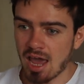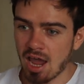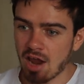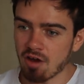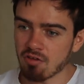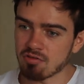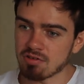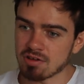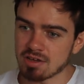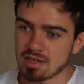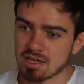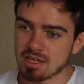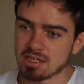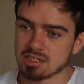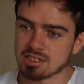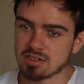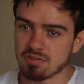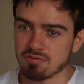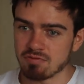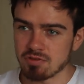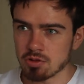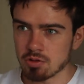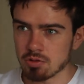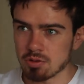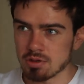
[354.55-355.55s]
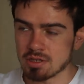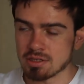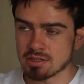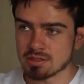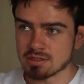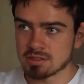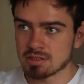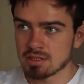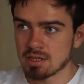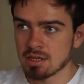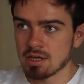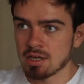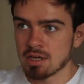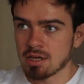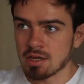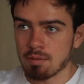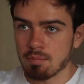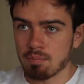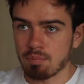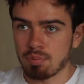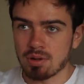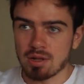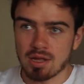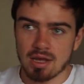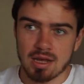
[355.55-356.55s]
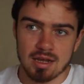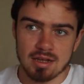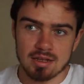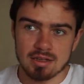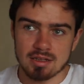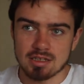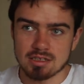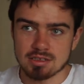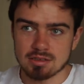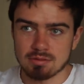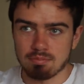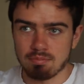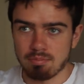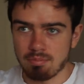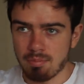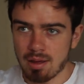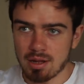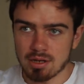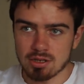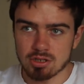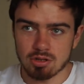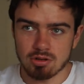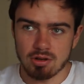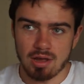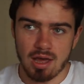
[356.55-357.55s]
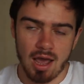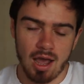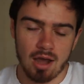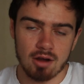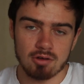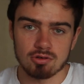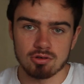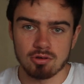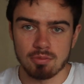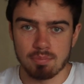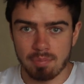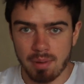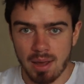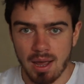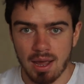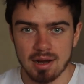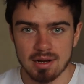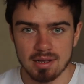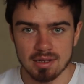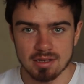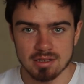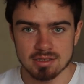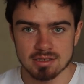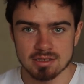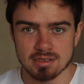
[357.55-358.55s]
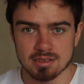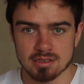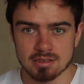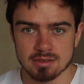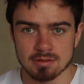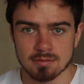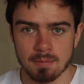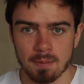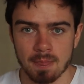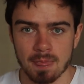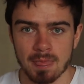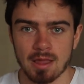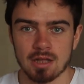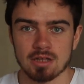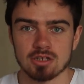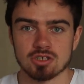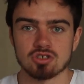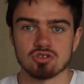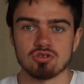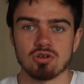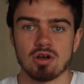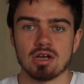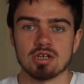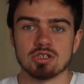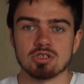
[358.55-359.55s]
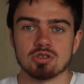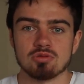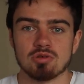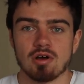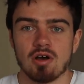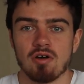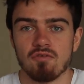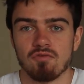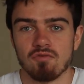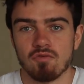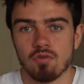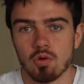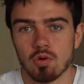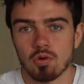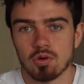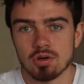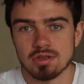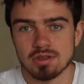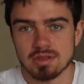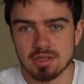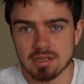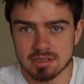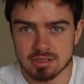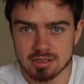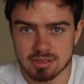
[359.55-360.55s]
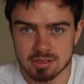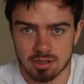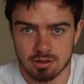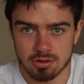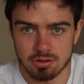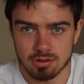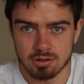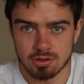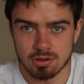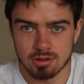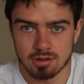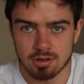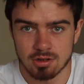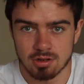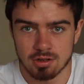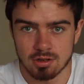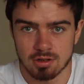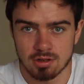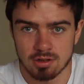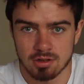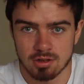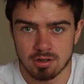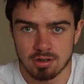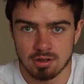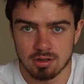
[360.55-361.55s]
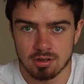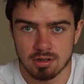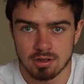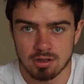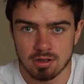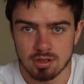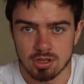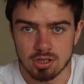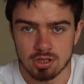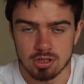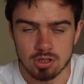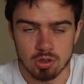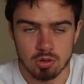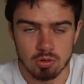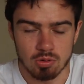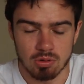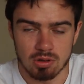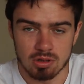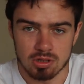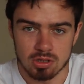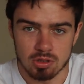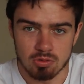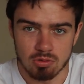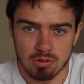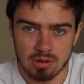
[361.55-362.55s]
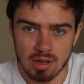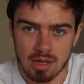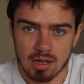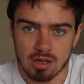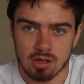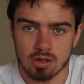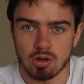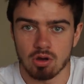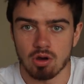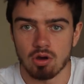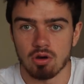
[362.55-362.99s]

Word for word: every inch of you is playing these mental acrobatics, trying to avoid the stutter. You let